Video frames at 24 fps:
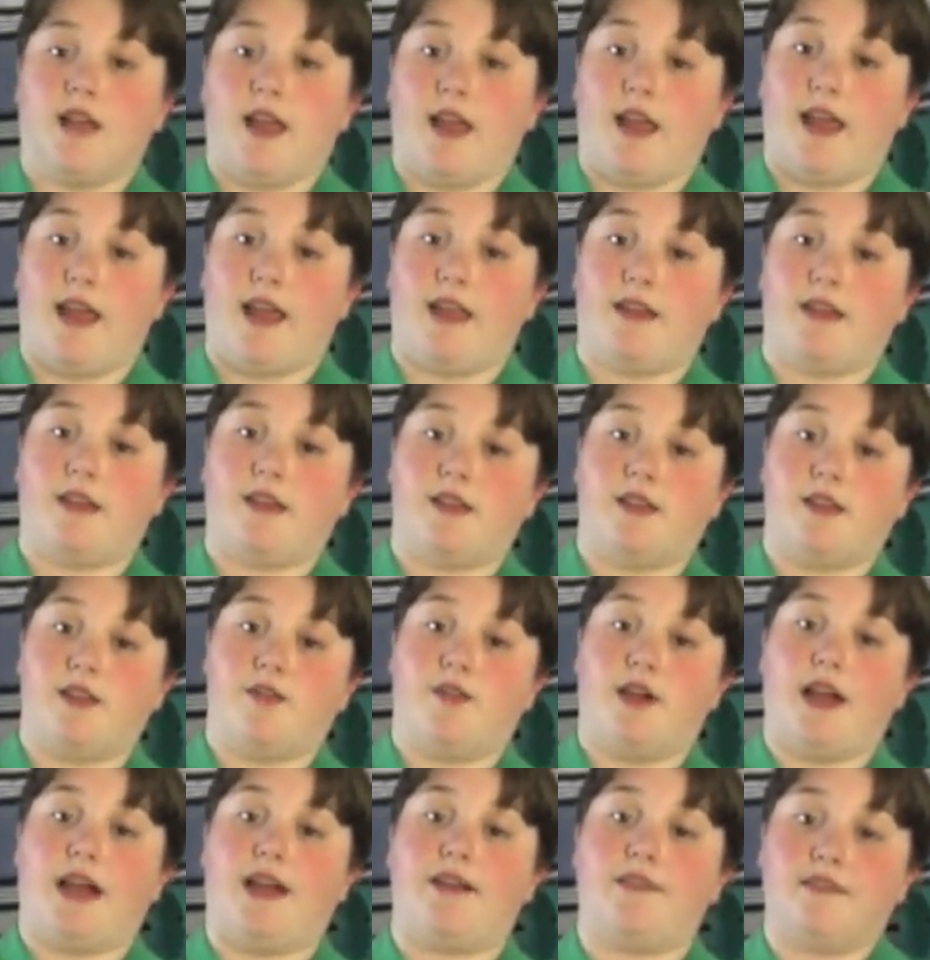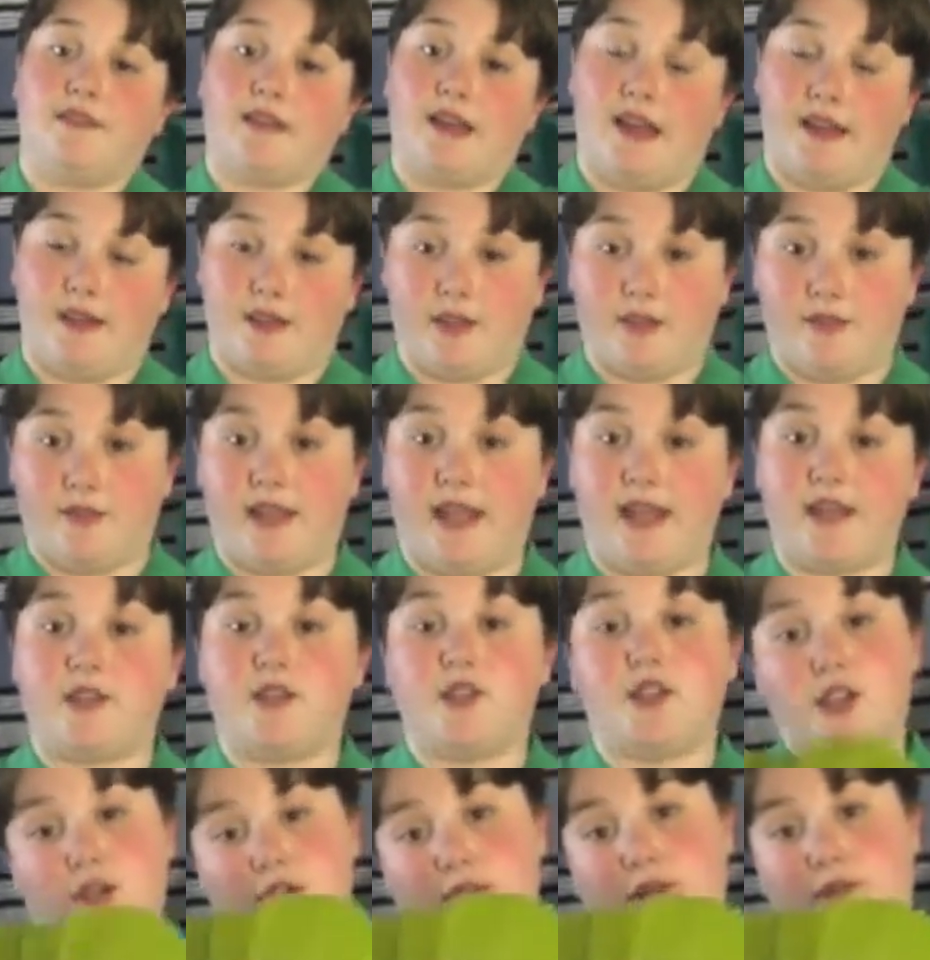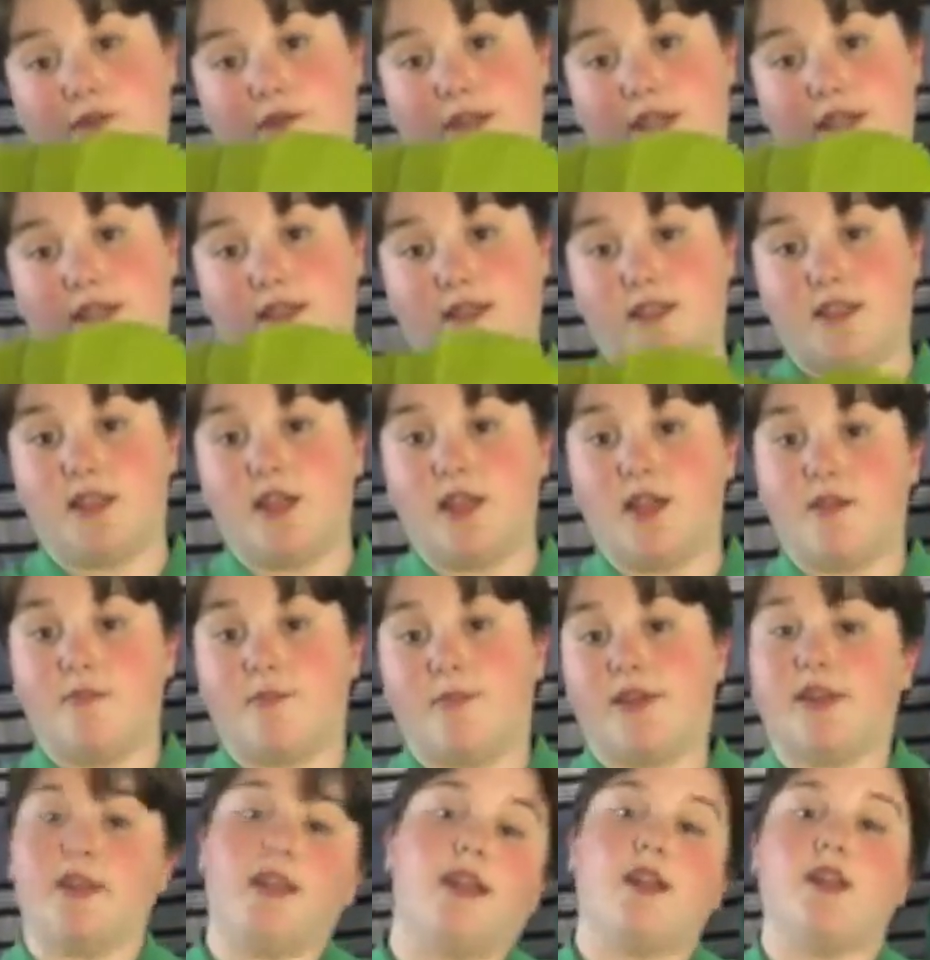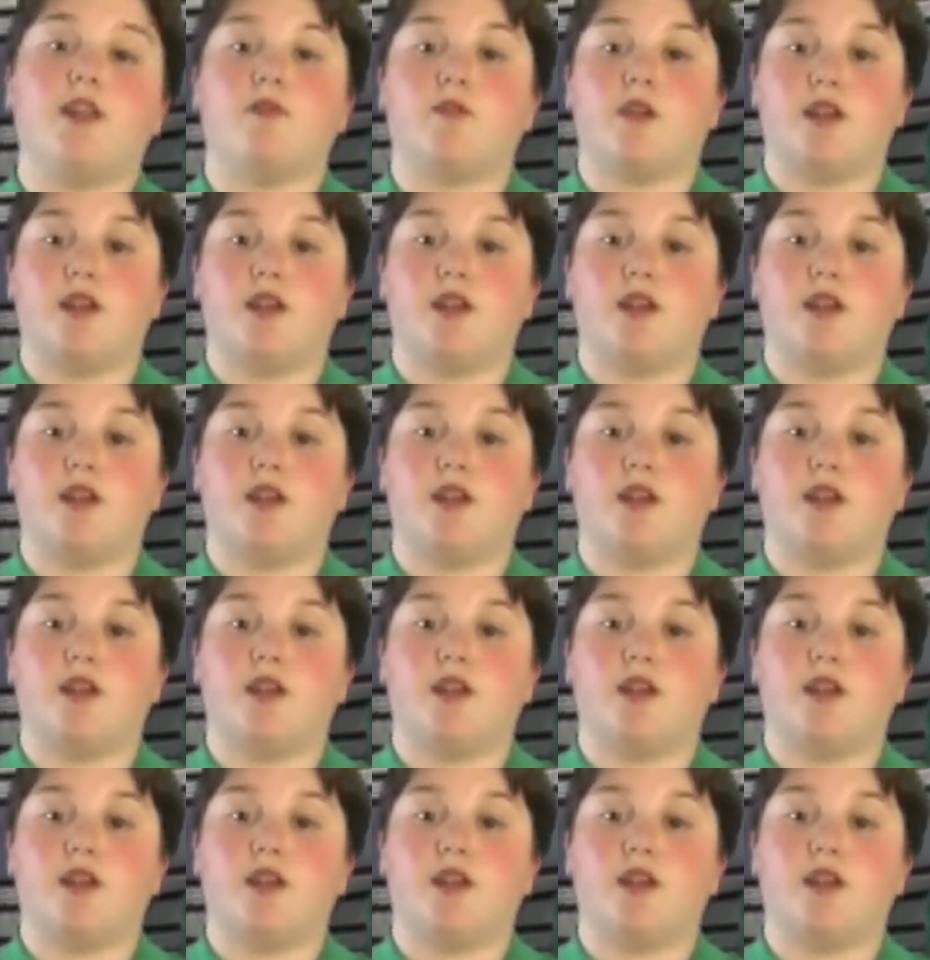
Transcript: and you get 2 of these. But then you